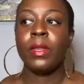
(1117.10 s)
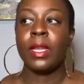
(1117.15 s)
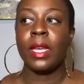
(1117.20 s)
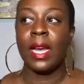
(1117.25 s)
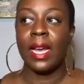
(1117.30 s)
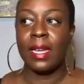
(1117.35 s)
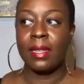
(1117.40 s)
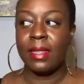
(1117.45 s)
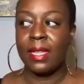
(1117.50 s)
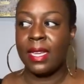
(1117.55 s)

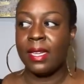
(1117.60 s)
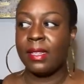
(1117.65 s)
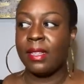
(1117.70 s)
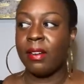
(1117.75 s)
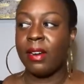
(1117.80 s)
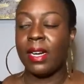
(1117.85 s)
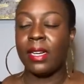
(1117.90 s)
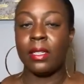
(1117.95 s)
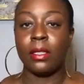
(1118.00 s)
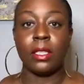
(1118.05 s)
I think
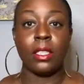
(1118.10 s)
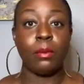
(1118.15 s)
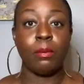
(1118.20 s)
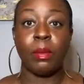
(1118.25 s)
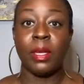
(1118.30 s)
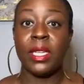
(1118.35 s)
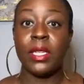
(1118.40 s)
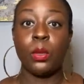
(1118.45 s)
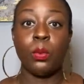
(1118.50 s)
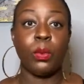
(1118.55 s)
they're at a good
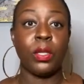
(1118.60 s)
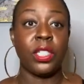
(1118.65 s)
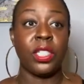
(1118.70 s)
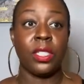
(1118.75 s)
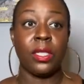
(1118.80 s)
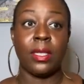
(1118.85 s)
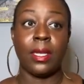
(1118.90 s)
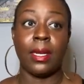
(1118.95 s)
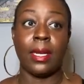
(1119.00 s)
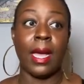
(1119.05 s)
place where
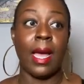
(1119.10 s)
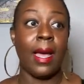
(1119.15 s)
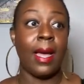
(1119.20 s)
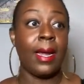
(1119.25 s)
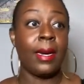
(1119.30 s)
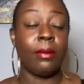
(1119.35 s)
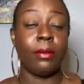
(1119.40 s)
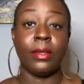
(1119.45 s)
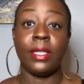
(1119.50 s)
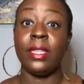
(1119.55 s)
she's like,
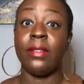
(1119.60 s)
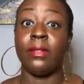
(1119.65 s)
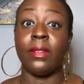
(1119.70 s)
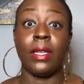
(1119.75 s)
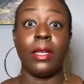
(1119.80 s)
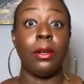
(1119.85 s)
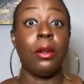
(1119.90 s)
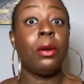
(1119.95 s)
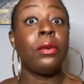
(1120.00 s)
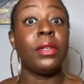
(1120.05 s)
I don't
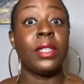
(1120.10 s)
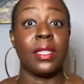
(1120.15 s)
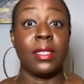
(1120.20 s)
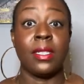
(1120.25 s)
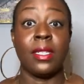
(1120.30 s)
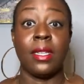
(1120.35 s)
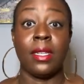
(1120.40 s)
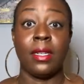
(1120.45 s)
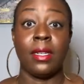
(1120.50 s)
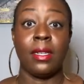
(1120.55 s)
even notice
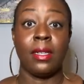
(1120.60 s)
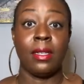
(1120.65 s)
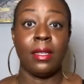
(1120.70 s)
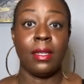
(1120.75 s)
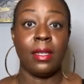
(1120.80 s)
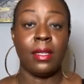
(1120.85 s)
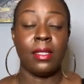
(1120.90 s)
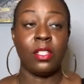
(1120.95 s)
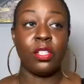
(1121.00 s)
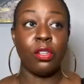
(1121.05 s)
it.
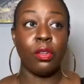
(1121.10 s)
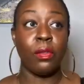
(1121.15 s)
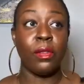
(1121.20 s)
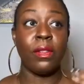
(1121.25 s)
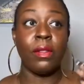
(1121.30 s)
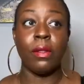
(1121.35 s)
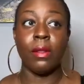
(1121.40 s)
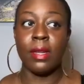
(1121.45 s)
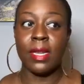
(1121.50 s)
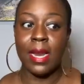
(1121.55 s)

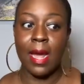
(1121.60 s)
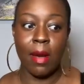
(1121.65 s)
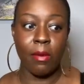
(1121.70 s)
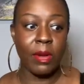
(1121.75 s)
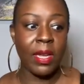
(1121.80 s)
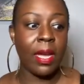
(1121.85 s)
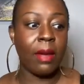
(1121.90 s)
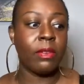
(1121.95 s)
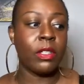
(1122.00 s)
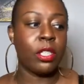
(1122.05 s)
So now
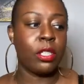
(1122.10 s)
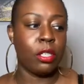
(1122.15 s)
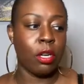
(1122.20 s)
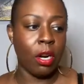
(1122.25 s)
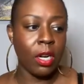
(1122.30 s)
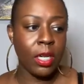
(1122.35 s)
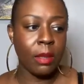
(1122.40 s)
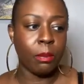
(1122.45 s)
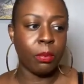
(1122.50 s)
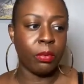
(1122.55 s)
we have a
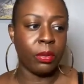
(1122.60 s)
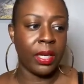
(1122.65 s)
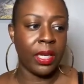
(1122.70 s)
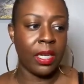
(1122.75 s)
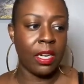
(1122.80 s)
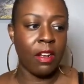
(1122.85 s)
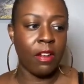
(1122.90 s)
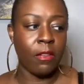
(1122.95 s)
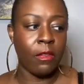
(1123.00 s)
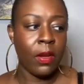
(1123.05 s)
starting
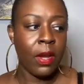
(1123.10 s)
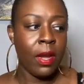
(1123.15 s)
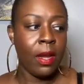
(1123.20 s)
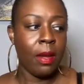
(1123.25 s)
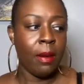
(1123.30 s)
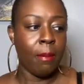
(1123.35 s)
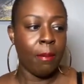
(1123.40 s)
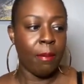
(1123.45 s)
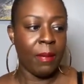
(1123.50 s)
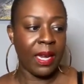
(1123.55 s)
point of,
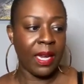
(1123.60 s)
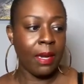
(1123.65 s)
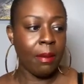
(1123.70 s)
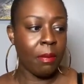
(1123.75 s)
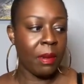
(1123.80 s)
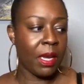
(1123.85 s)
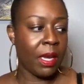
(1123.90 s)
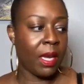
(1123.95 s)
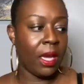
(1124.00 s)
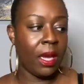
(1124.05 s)

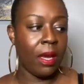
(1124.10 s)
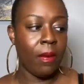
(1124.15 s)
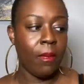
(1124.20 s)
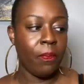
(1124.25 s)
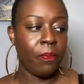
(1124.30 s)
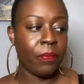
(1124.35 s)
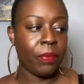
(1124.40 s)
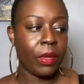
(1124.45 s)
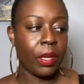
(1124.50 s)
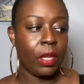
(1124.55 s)
maybe
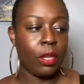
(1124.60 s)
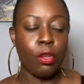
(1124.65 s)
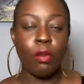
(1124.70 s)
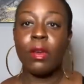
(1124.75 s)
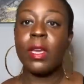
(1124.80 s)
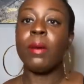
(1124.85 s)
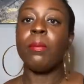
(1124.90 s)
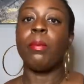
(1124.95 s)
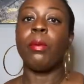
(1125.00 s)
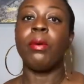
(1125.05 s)
you
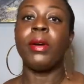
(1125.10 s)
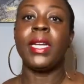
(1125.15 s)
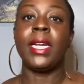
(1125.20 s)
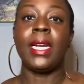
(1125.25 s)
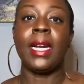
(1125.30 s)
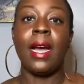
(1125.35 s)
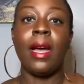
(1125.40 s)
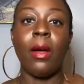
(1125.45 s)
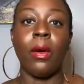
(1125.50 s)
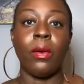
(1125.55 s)
can point
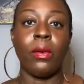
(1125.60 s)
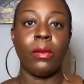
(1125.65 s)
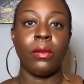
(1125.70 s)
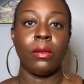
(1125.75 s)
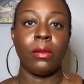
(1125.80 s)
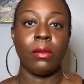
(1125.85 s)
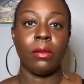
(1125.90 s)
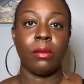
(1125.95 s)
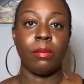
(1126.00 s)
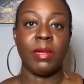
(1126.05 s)
it out,
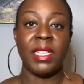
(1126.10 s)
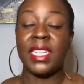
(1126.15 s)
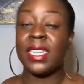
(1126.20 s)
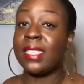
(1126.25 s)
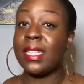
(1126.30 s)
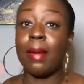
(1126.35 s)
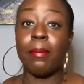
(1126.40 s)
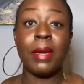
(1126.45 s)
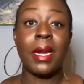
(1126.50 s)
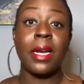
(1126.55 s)

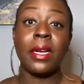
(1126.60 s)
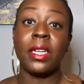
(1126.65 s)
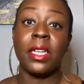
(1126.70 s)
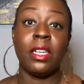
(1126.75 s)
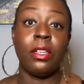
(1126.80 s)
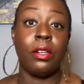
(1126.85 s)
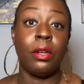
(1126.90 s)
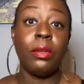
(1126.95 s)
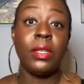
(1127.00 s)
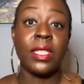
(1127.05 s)
because I'm not going
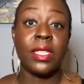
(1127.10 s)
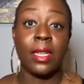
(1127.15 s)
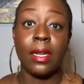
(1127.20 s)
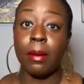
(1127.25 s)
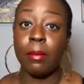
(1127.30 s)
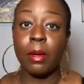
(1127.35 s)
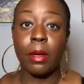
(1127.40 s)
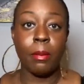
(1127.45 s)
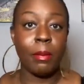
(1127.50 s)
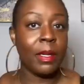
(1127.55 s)
to notice it.
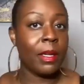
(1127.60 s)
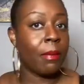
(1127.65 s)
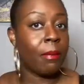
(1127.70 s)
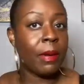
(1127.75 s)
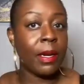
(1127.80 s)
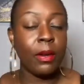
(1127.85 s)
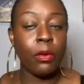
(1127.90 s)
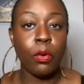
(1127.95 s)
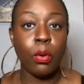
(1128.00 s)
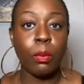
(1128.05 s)
I'm going to be on
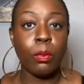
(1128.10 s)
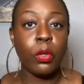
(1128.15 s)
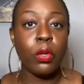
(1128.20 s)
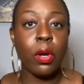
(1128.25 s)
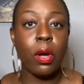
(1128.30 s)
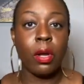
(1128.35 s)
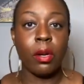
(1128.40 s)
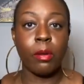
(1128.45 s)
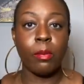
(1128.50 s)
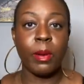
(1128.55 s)
my normal
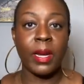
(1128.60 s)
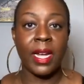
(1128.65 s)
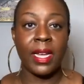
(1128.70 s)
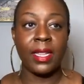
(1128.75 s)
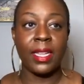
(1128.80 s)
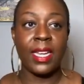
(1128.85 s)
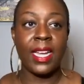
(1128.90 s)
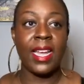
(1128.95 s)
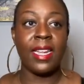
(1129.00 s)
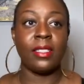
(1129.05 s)

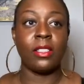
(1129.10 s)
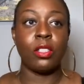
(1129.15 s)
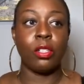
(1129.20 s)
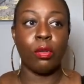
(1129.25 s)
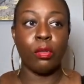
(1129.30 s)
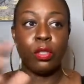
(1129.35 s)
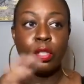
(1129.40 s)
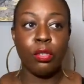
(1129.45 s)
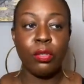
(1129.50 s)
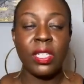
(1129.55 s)
autopilot. And
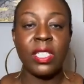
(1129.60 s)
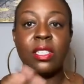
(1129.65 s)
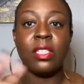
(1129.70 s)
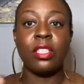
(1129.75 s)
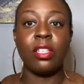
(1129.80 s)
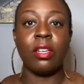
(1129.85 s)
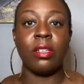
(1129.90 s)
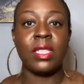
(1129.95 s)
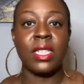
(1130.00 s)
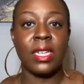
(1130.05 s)
so you can
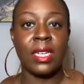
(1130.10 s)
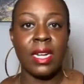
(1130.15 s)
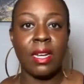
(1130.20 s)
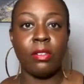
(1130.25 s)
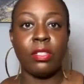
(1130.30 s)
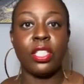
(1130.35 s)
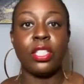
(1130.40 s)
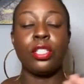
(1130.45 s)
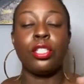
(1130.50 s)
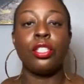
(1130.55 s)
start to now
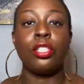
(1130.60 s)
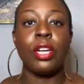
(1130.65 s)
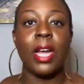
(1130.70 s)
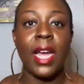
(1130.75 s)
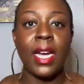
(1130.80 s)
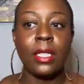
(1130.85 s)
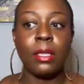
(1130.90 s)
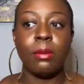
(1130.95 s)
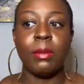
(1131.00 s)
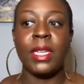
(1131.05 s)

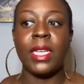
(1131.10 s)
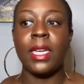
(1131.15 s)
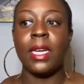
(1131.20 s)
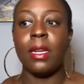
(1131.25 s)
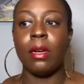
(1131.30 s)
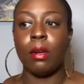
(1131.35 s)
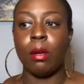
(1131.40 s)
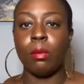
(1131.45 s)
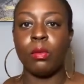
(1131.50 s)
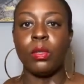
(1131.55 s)
distract me
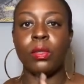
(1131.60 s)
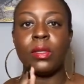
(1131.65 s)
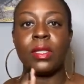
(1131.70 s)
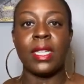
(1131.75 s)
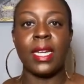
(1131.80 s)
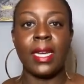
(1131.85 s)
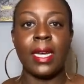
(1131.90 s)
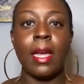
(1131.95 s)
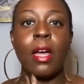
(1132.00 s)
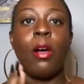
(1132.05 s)
and almost
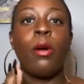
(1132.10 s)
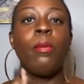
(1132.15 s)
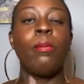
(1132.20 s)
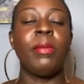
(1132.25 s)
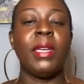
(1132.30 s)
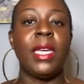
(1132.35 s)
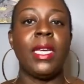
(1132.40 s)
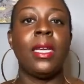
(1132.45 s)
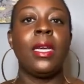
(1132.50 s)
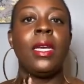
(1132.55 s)
like help
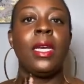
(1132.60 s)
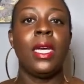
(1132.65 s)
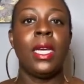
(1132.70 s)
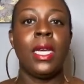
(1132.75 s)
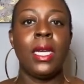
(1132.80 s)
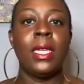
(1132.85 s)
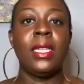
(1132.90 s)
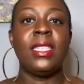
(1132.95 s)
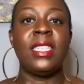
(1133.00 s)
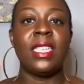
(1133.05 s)
me
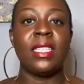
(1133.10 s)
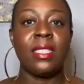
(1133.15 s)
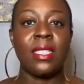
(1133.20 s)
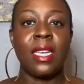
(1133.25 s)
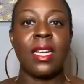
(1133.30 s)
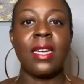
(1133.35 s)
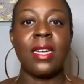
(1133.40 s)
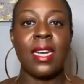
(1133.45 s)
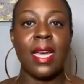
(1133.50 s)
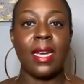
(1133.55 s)

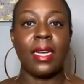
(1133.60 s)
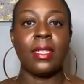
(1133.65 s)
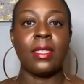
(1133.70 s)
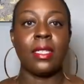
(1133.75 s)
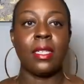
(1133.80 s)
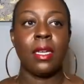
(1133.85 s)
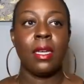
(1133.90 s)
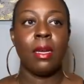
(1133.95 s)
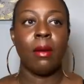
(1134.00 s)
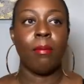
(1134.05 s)

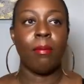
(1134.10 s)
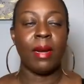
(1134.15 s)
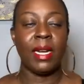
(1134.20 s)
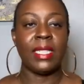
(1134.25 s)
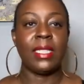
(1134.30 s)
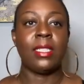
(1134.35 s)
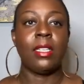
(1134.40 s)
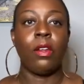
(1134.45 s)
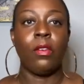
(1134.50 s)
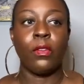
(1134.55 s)
disconnect
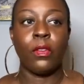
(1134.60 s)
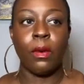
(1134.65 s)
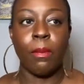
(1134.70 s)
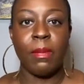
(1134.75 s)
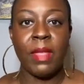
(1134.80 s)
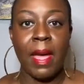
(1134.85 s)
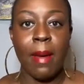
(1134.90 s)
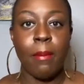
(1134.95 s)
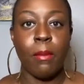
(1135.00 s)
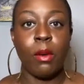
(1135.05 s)
myself from
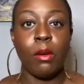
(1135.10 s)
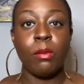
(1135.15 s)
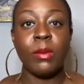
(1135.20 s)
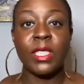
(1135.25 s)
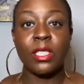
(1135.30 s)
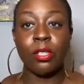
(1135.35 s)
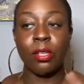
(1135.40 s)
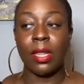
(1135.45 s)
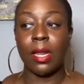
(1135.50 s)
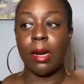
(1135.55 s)
that
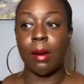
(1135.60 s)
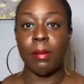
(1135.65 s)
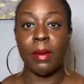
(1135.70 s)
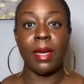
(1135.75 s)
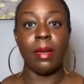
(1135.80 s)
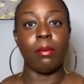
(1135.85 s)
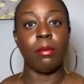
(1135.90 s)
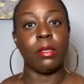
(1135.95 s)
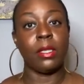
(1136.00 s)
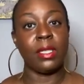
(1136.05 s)
moment, so that I'm
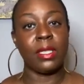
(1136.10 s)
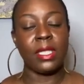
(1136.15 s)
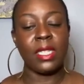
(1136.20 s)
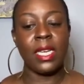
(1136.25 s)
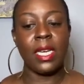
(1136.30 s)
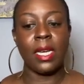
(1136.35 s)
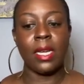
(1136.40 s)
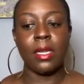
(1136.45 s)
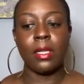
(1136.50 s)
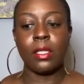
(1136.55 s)
able to
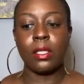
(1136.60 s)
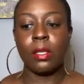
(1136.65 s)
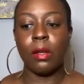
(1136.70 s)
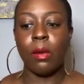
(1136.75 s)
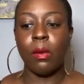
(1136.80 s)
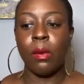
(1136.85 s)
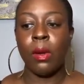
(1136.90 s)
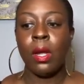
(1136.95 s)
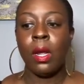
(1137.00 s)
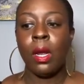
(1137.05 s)
see it.
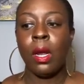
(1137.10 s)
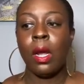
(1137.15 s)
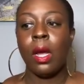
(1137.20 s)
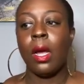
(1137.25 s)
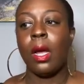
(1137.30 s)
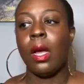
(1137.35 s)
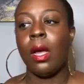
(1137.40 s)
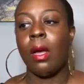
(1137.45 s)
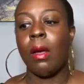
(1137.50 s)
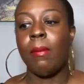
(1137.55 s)
So
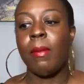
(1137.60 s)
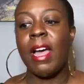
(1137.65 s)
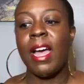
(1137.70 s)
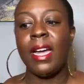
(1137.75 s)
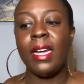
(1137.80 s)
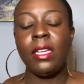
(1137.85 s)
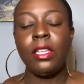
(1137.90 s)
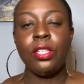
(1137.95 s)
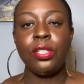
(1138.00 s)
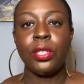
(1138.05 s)

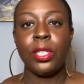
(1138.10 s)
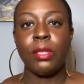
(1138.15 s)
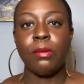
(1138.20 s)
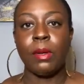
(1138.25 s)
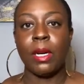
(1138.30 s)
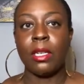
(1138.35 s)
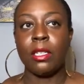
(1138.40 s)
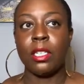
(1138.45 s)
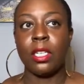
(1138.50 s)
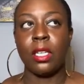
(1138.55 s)
I enjoyed
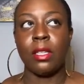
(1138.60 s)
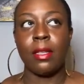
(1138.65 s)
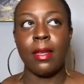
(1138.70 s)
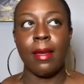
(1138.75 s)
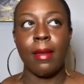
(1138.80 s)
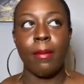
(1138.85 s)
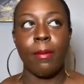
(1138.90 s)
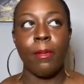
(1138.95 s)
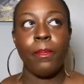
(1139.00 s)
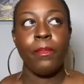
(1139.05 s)
watching
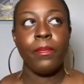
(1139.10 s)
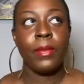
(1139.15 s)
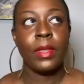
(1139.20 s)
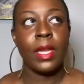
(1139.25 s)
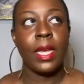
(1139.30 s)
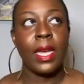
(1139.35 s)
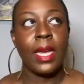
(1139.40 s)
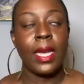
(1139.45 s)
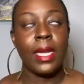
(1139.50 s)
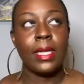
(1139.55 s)
them,
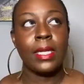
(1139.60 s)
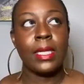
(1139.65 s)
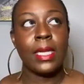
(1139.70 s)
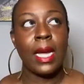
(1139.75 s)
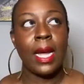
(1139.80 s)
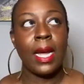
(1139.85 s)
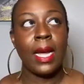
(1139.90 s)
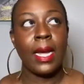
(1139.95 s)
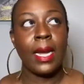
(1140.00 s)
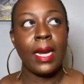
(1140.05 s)
and
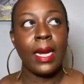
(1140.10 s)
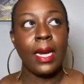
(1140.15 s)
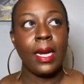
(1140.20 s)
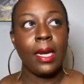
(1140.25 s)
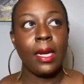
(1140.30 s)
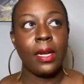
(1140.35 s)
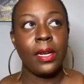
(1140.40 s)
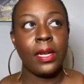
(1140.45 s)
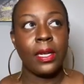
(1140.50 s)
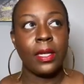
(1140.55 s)

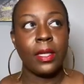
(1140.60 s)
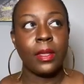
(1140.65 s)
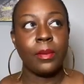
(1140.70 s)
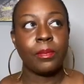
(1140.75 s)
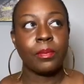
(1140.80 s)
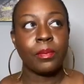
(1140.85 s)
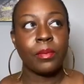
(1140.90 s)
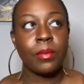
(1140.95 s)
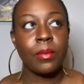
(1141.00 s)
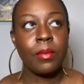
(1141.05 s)
I
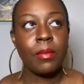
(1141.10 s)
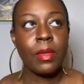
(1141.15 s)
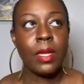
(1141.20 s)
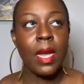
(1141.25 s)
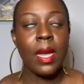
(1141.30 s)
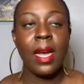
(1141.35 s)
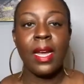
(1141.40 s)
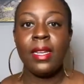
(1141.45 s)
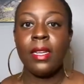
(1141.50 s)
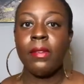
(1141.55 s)

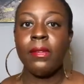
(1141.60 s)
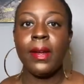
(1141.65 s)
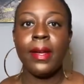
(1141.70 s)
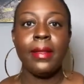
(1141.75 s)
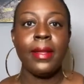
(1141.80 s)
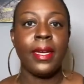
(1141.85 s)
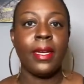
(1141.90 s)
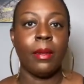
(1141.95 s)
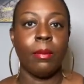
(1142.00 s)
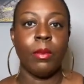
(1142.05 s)
love how
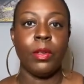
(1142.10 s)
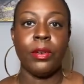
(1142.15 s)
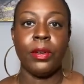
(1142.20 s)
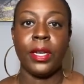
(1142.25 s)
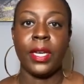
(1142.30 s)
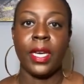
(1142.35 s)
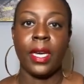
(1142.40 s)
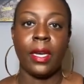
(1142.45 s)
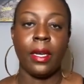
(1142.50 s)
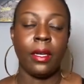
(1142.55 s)
they
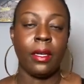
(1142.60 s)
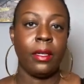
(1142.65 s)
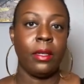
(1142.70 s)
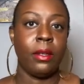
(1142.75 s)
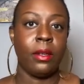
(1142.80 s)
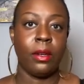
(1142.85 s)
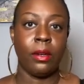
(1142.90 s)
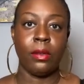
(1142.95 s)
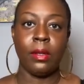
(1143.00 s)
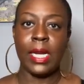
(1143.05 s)
communicate, you
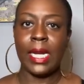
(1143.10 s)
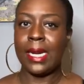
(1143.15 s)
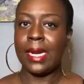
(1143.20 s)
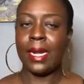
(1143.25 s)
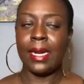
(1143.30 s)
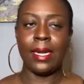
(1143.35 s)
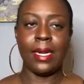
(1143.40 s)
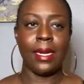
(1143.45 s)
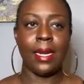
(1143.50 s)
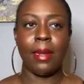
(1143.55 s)
know,
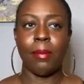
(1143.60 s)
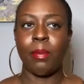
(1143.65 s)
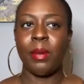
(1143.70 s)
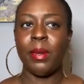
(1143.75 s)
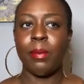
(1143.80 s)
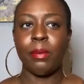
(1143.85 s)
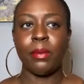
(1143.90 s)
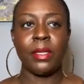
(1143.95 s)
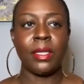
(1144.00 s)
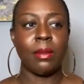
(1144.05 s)
and
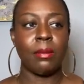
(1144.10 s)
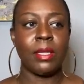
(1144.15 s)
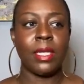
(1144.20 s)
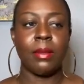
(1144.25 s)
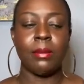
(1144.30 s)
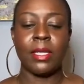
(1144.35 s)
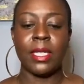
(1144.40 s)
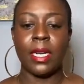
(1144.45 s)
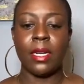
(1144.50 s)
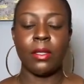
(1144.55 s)
people
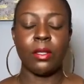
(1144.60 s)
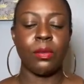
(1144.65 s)
sometimes get it